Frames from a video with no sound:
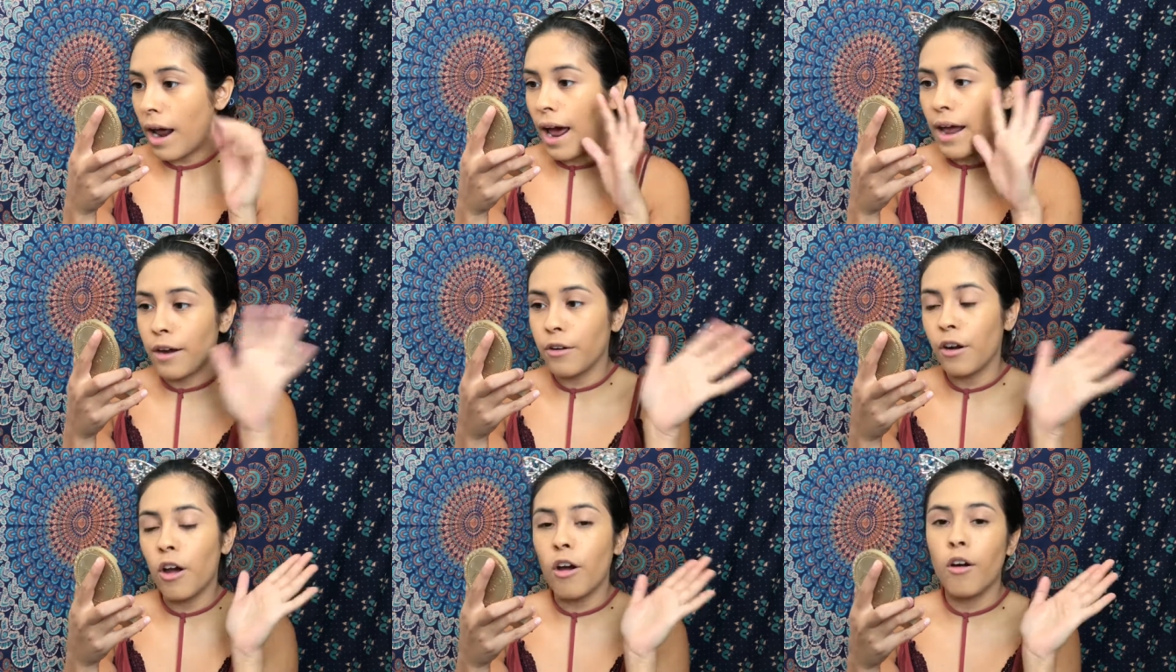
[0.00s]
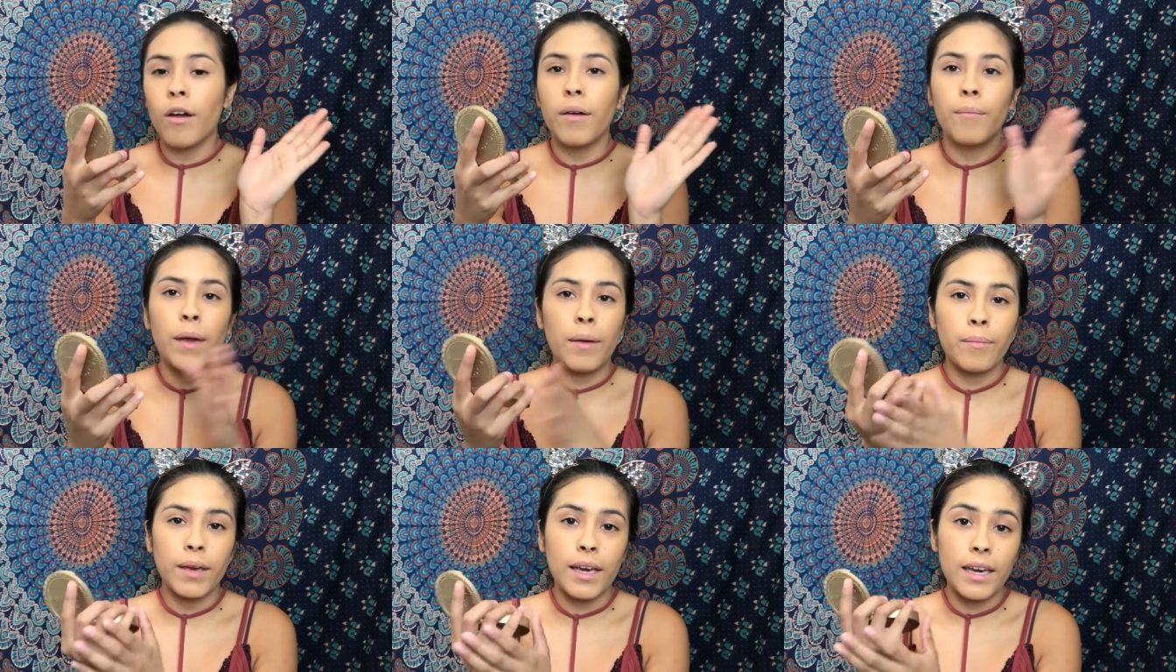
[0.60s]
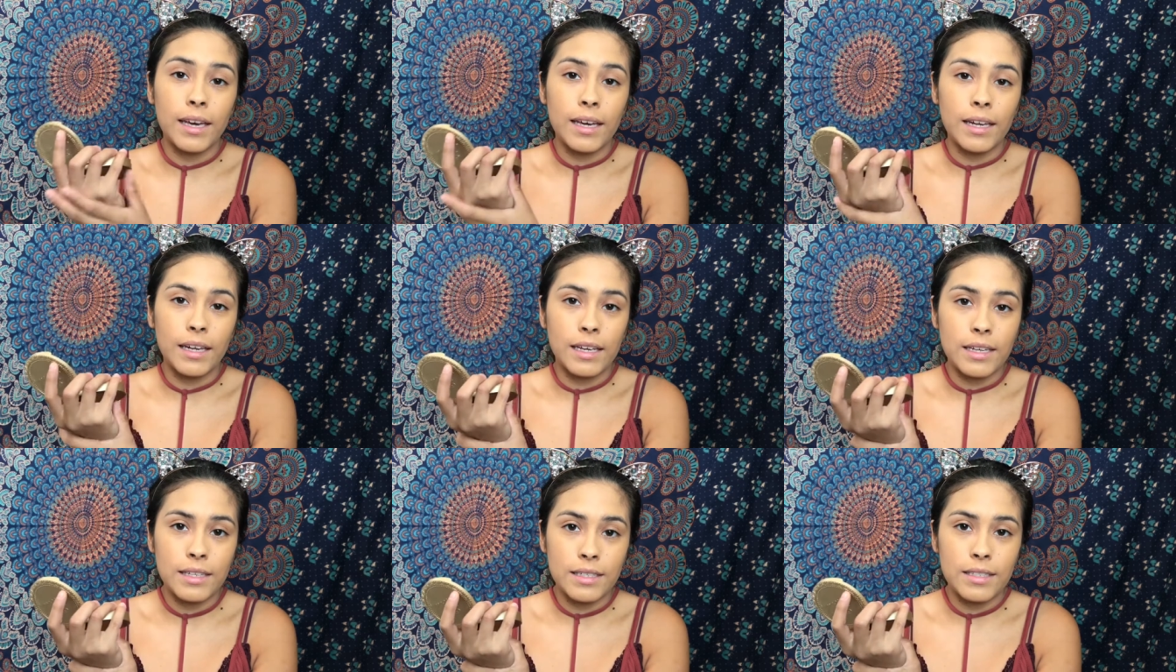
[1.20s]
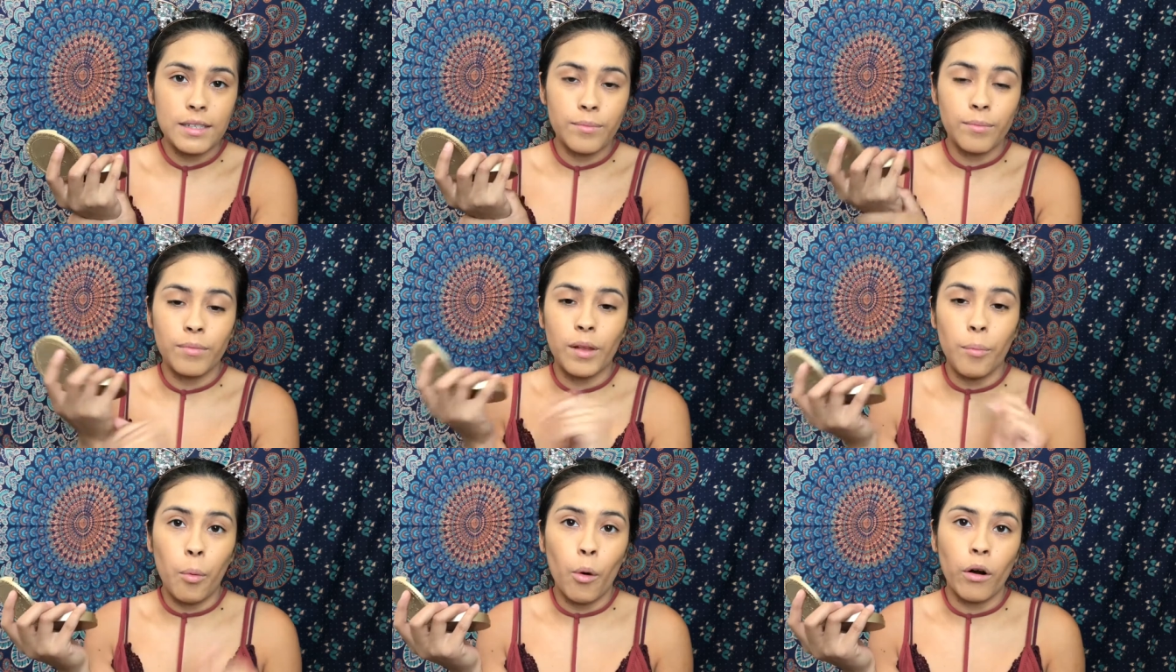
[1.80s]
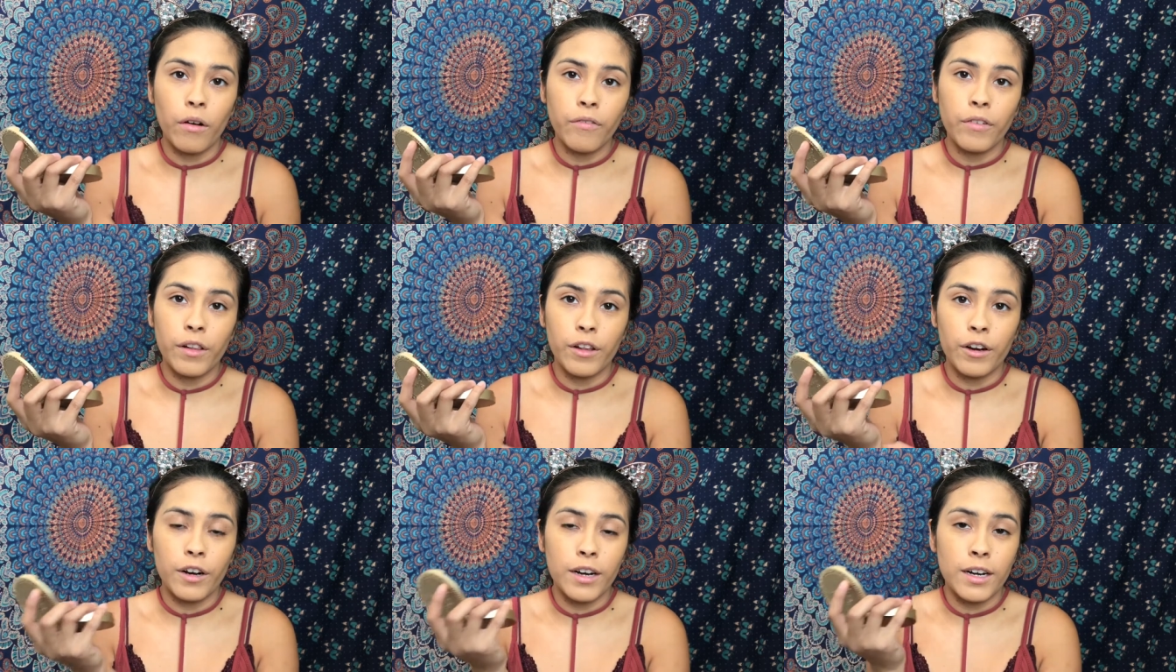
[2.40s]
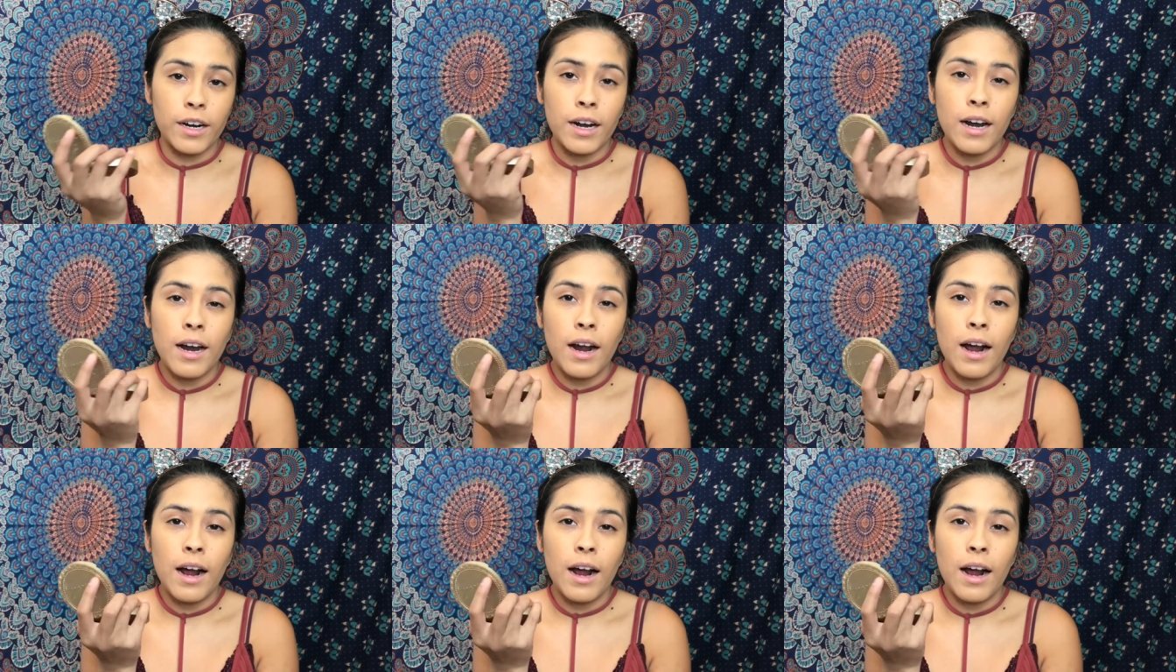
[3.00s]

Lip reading: I don't know, maybe it is the pore filler